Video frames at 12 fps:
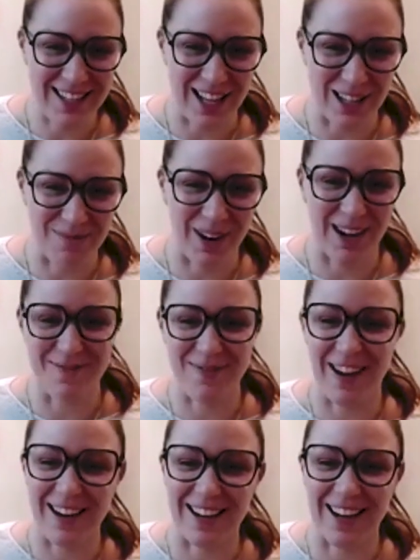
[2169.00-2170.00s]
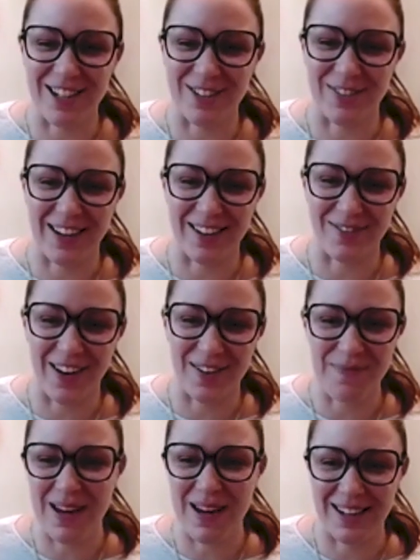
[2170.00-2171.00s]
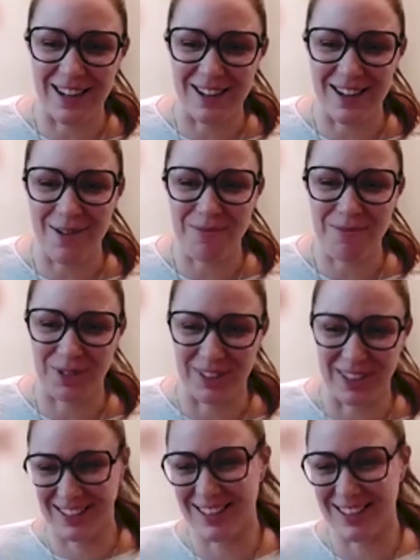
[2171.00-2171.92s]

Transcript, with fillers: celebrate my engagement and my pending nuptials.